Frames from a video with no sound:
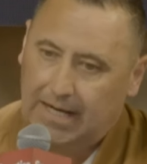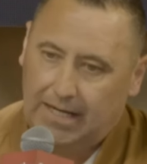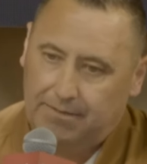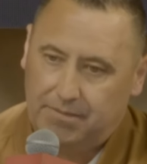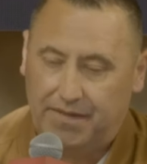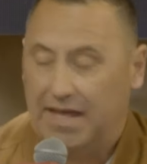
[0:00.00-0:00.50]

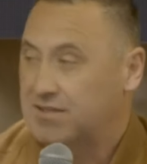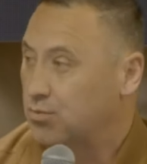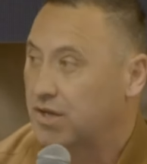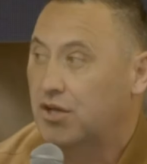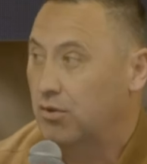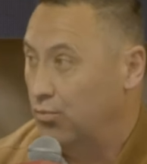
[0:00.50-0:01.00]
Mm-hmm. And that's
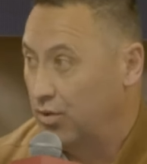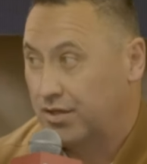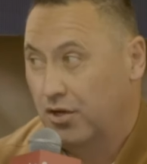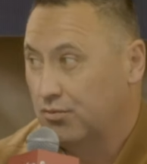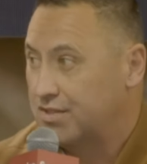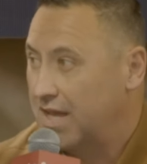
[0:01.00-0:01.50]
what Coach
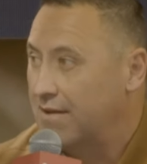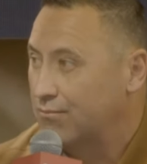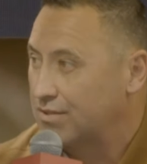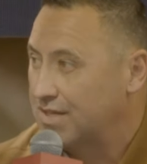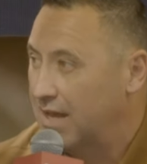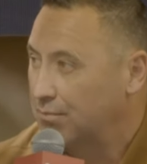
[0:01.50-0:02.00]
Saban
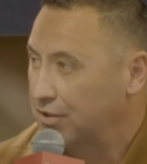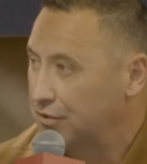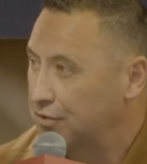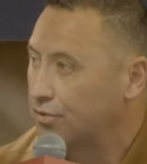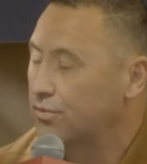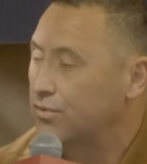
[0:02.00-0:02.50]
was able to
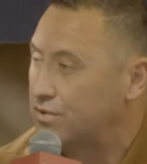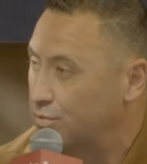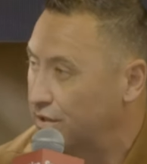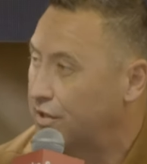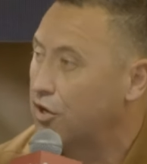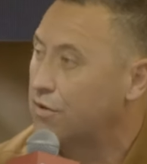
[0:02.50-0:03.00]
do. Yep. That's
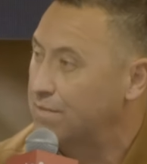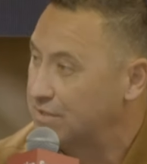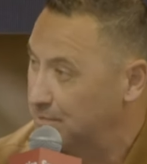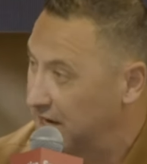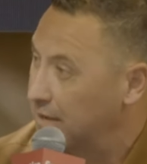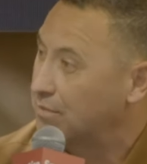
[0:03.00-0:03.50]
what Kirby's
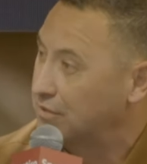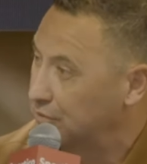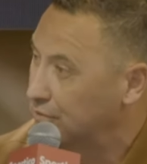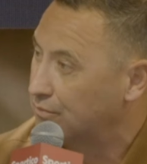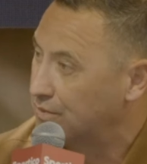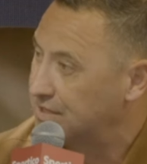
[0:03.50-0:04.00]
been able to
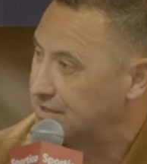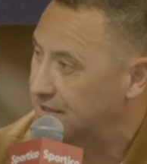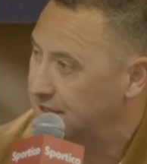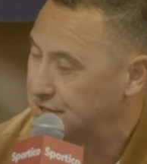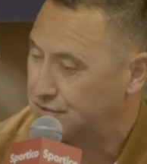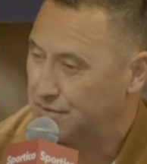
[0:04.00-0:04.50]
do in recent
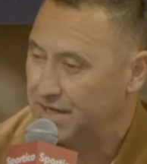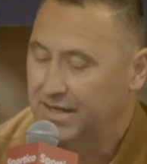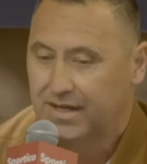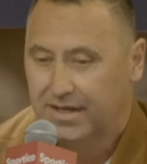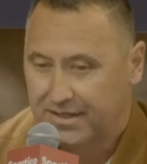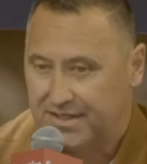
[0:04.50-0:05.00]
history. Mm-hmm.